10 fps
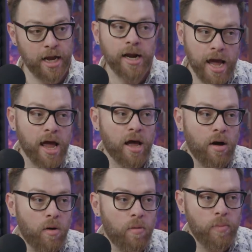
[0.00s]
it
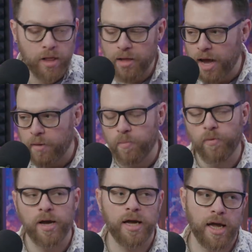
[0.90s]
now, but like
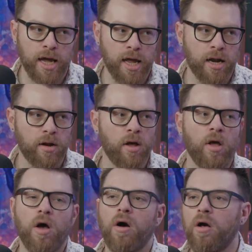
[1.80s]
bring in
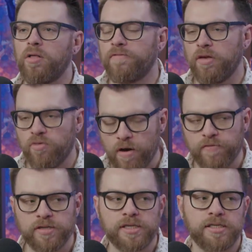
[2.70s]
all of these
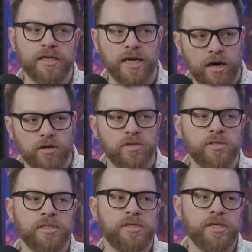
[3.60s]
references and characters and